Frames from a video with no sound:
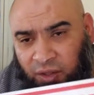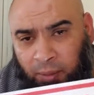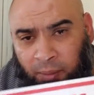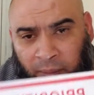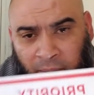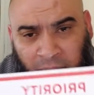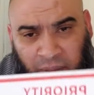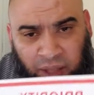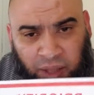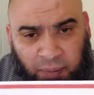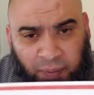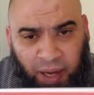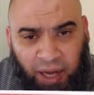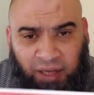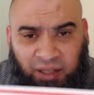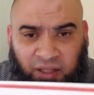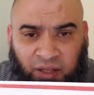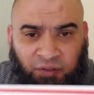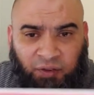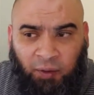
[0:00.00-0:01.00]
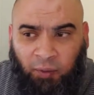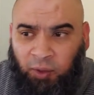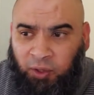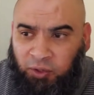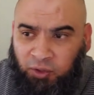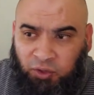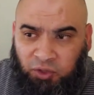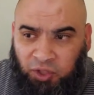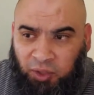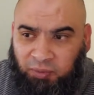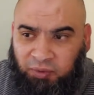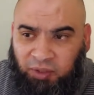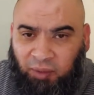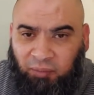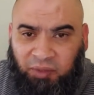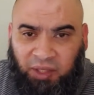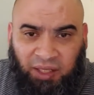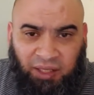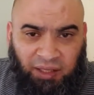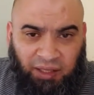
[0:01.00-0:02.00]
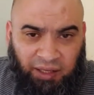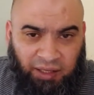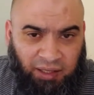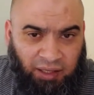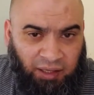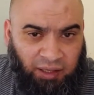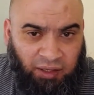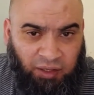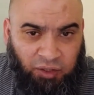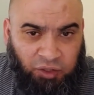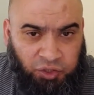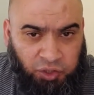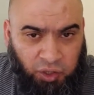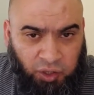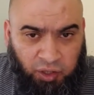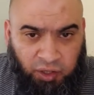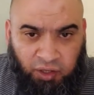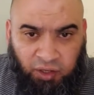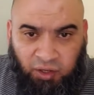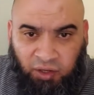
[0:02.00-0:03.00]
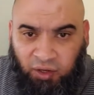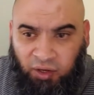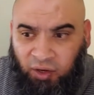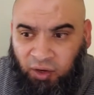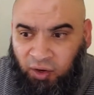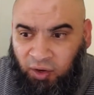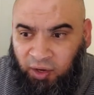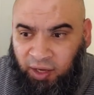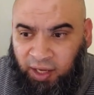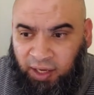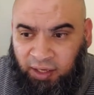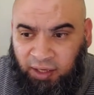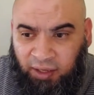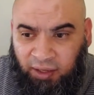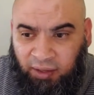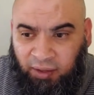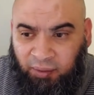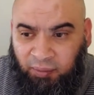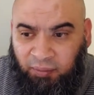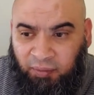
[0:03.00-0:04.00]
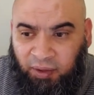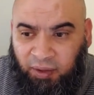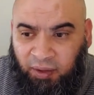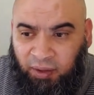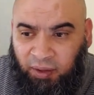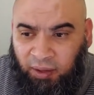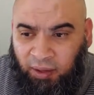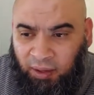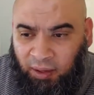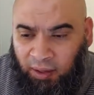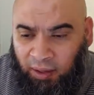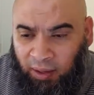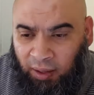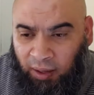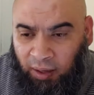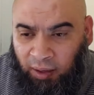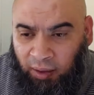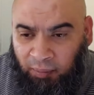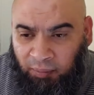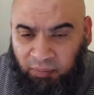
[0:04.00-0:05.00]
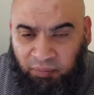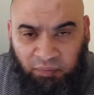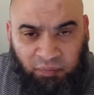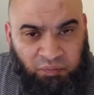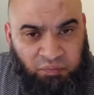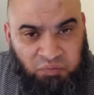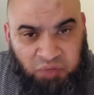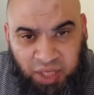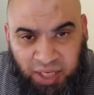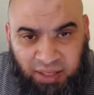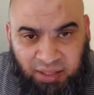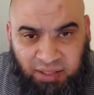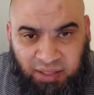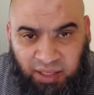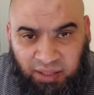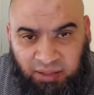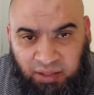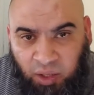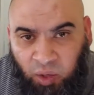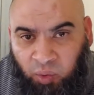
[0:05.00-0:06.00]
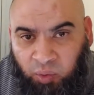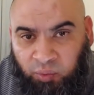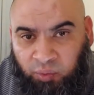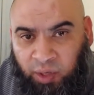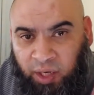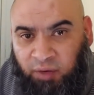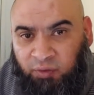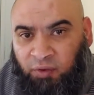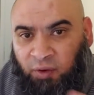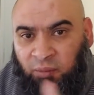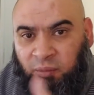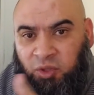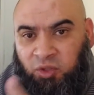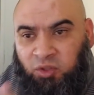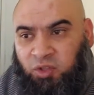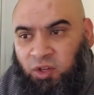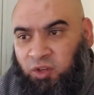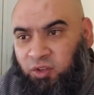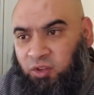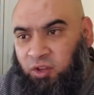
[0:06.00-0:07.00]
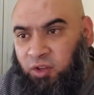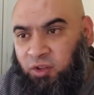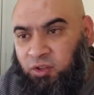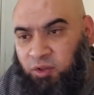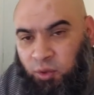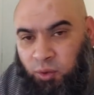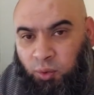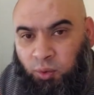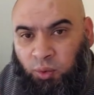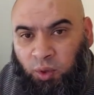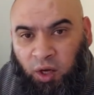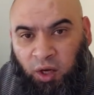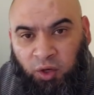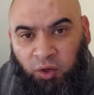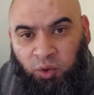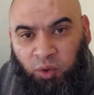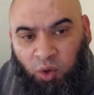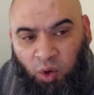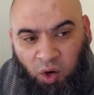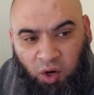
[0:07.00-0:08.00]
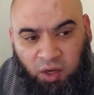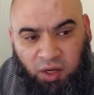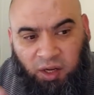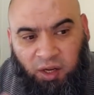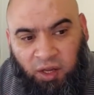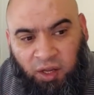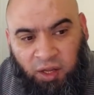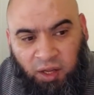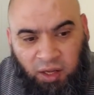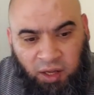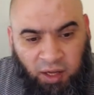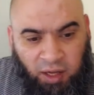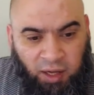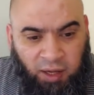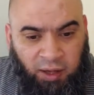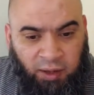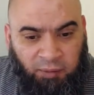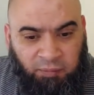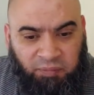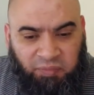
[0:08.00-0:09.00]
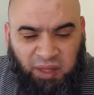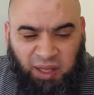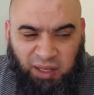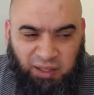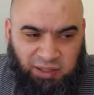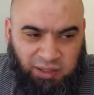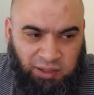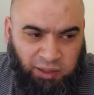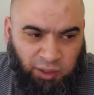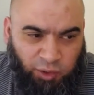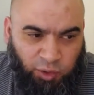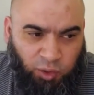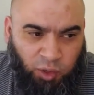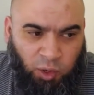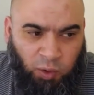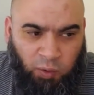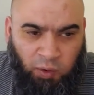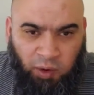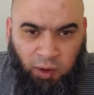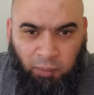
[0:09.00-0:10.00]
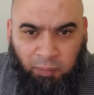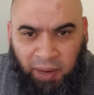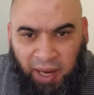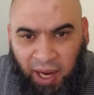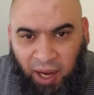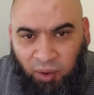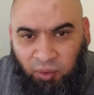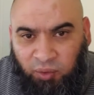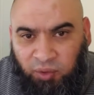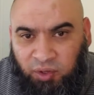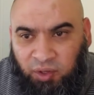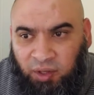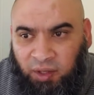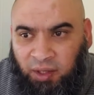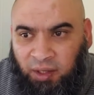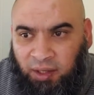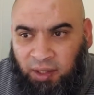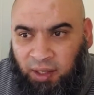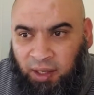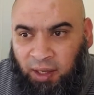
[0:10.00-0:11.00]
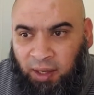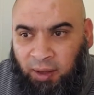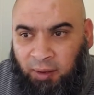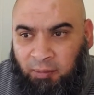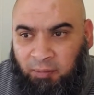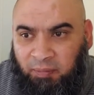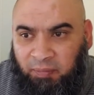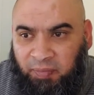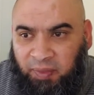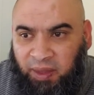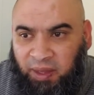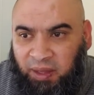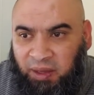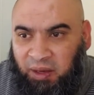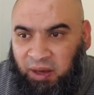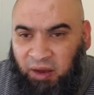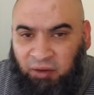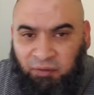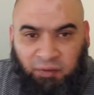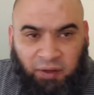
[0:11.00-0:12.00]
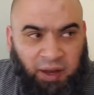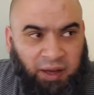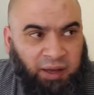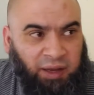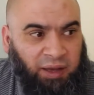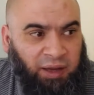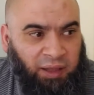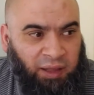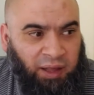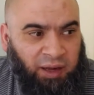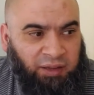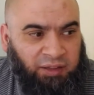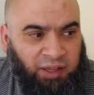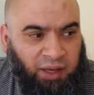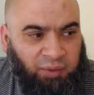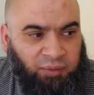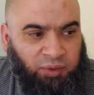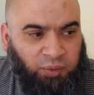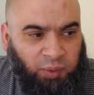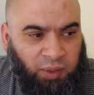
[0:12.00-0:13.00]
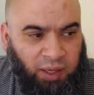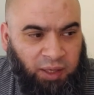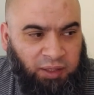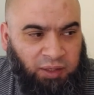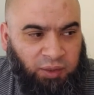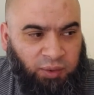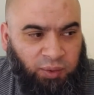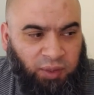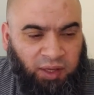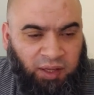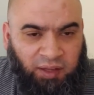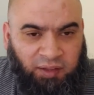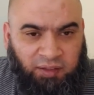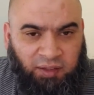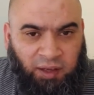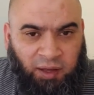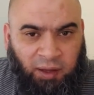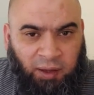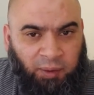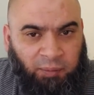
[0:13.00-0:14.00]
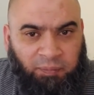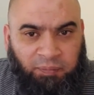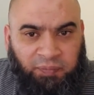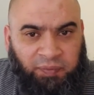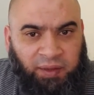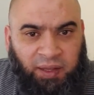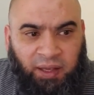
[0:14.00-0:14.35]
millipack, if I wanted to ship something like a shirt or a jeans that's going right from New Jersey to New York, it's a little over a pound. A lot of times what I do is I'm